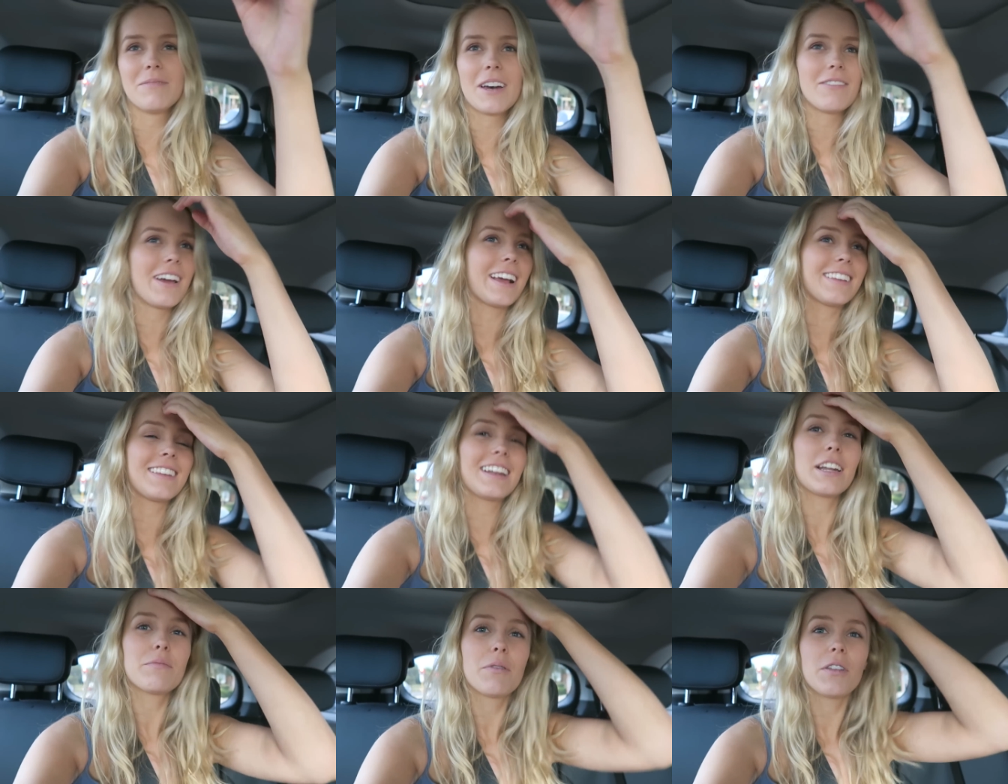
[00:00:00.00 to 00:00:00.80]
Mum
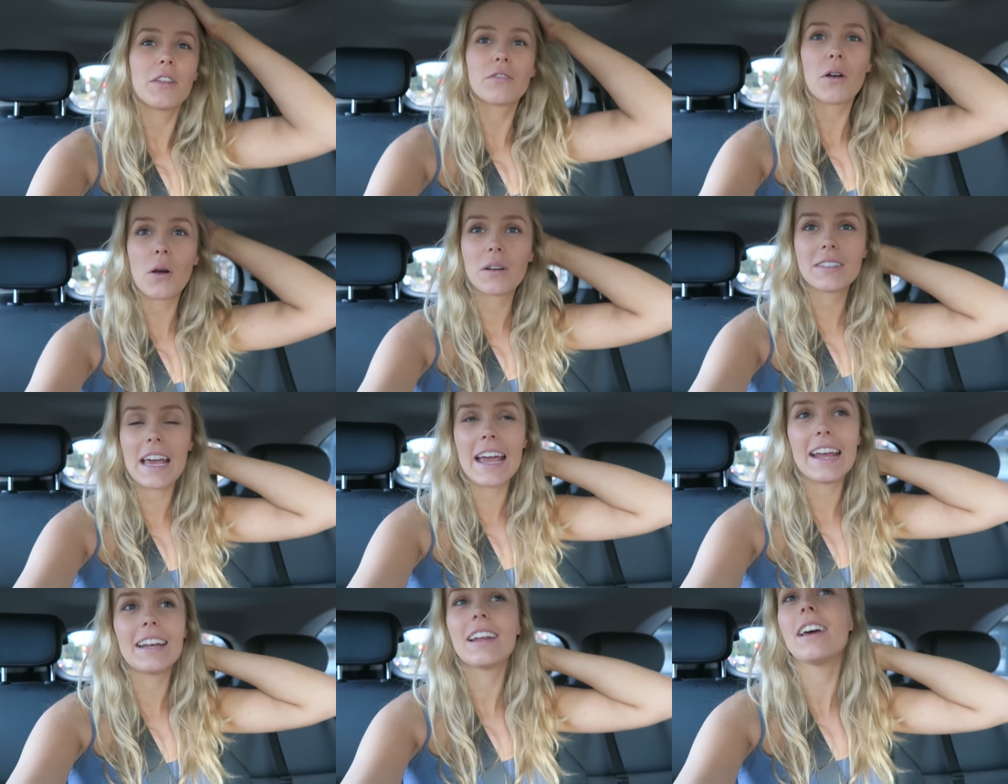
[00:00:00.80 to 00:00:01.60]
accidentally put the wrong
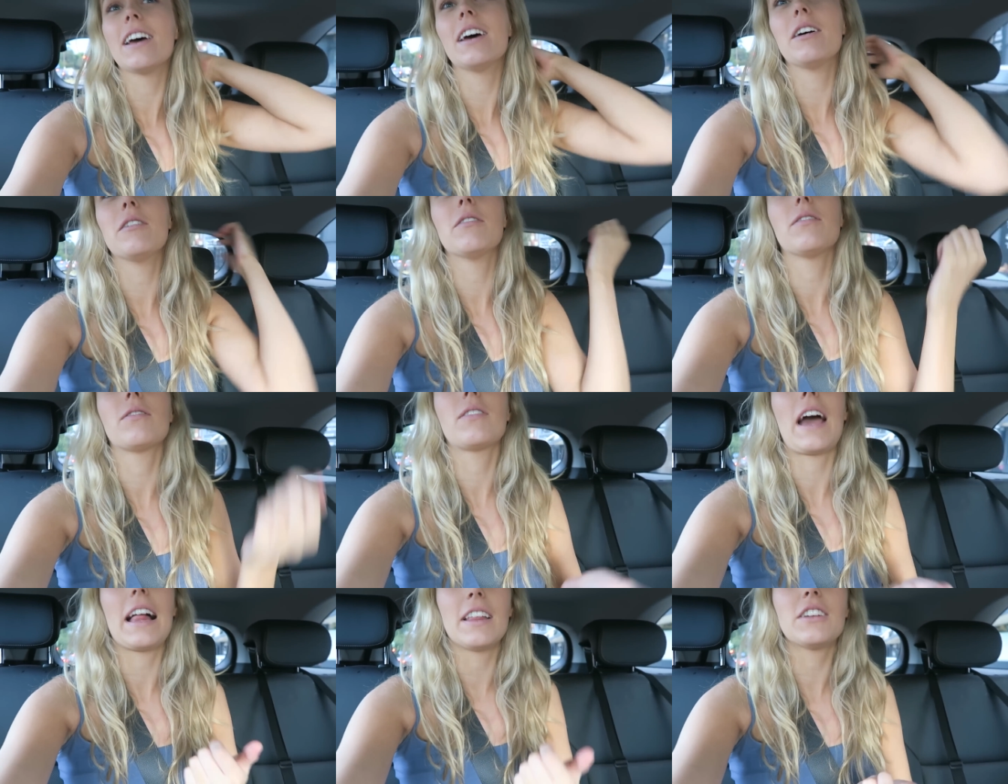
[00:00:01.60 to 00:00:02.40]
day in her
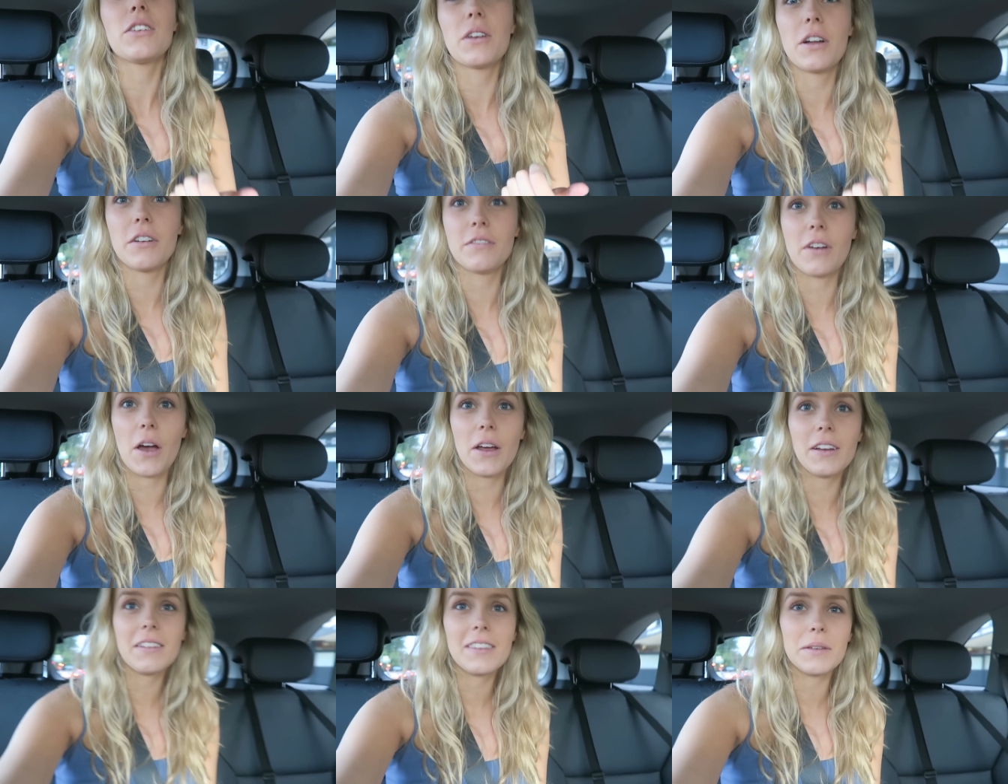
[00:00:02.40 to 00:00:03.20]
calendar on her
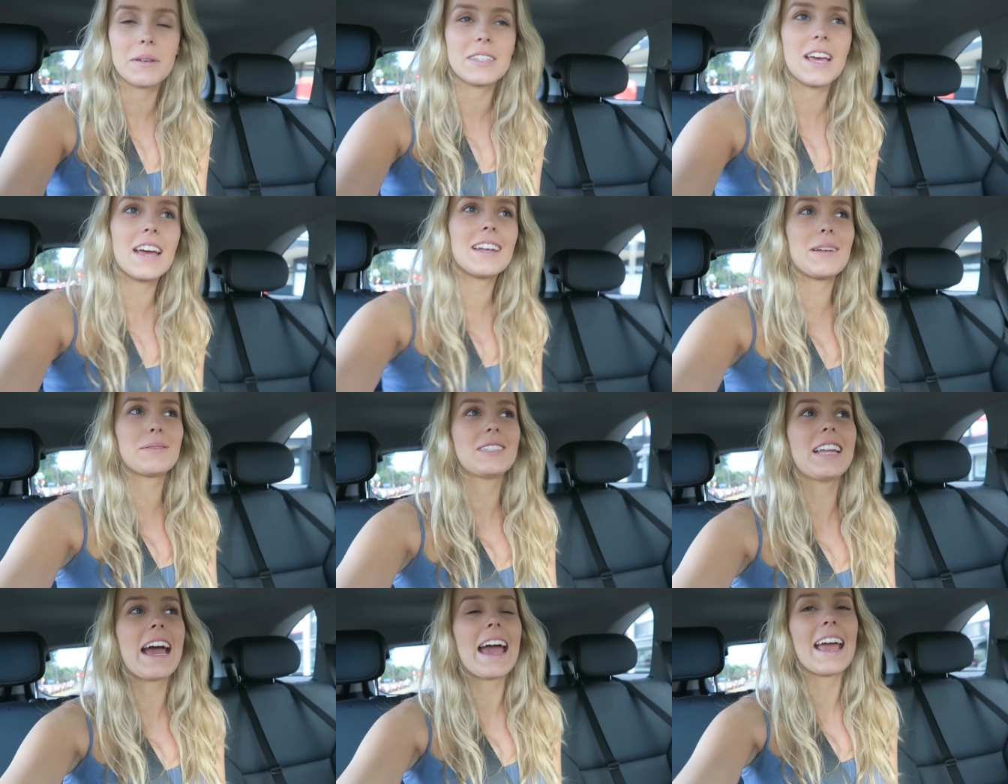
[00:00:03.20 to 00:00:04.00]
phone, so we turned up
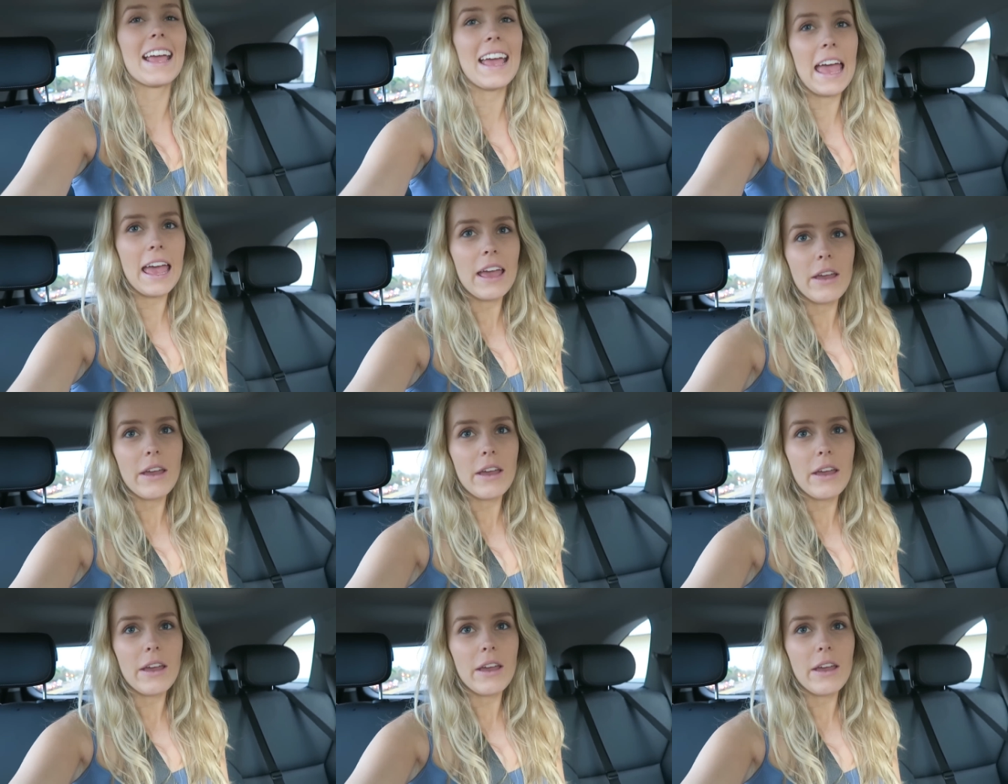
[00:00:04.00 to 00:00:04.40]
today.